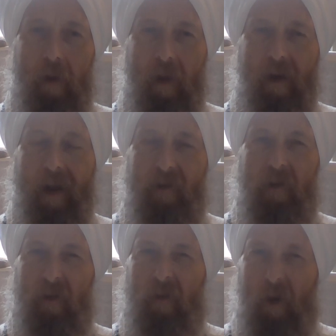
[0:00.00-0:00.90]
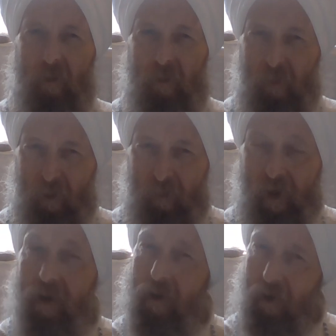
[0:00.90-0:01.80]
And actually it's not real
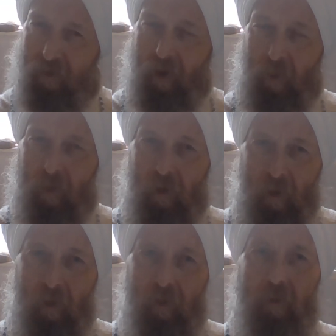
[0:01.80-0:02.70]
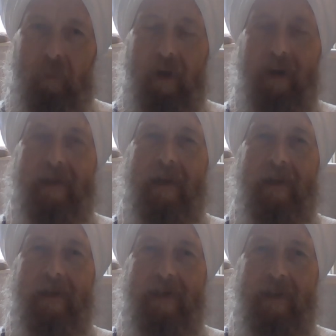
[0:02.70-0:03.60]
muck and it's not real gold, but
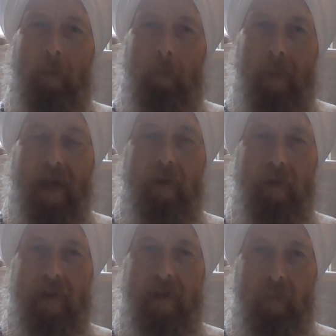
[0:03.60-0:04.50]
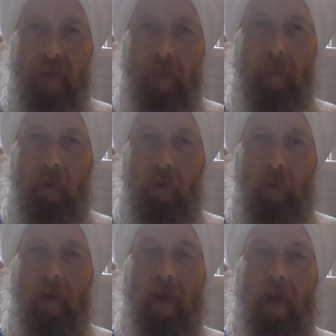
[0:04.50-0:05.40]
it's the muck within people. You
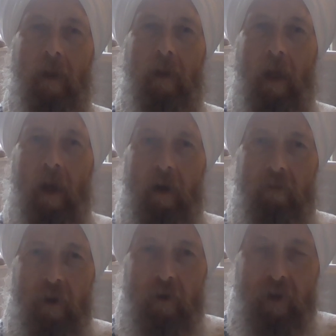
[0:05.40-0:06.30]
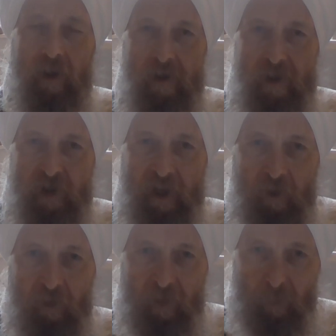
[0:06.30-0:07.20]
take a very
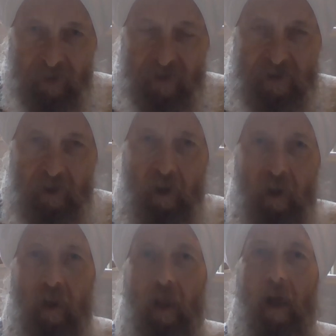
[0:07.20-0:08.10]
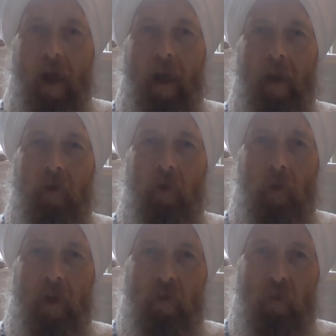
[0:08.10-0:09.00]
degenerate person and you
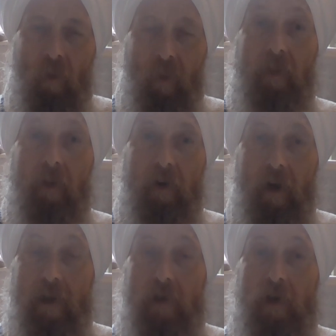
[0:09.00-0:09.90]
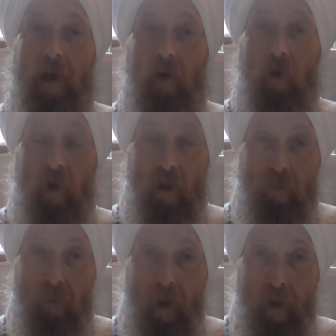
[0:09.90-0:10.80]
give them a methodology and you give
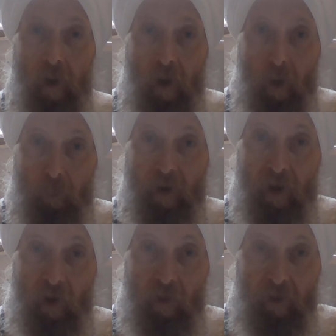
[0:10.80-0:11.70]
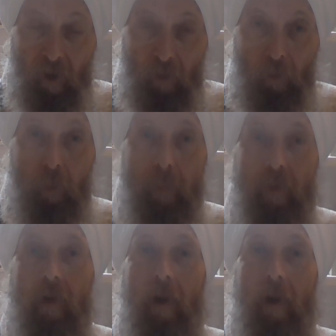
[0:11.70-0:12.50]
them a prayer and a hope,